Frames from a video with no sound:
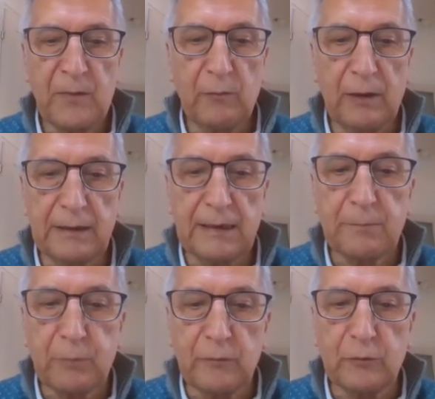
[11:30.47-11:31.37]
while it has
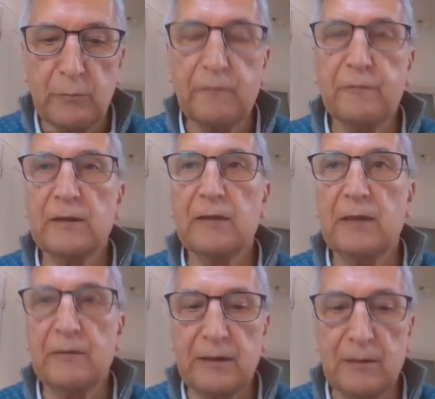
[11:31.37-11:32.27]
proved to be
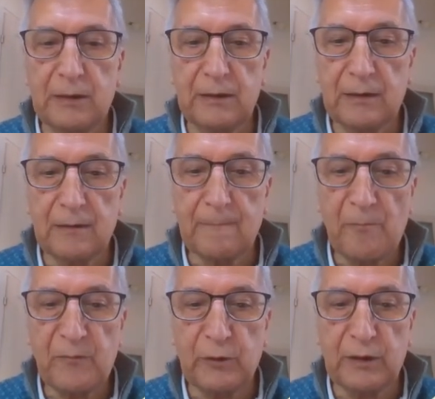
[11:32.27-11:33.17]
fundamental
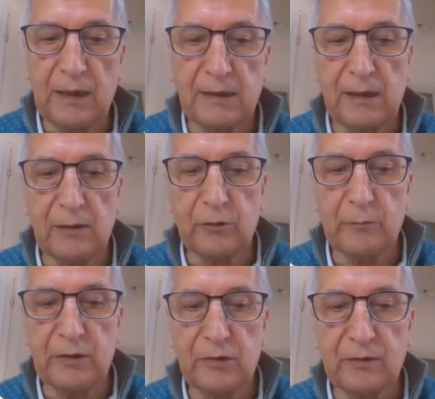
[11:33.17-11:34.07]
for industrial
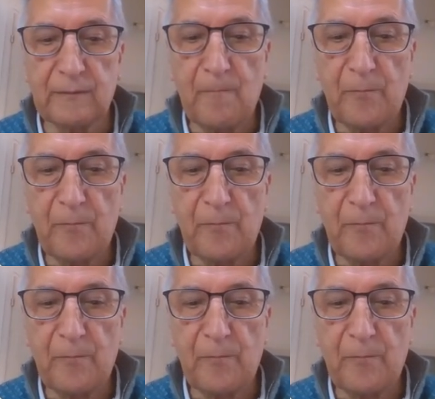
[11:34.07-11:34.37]
automation.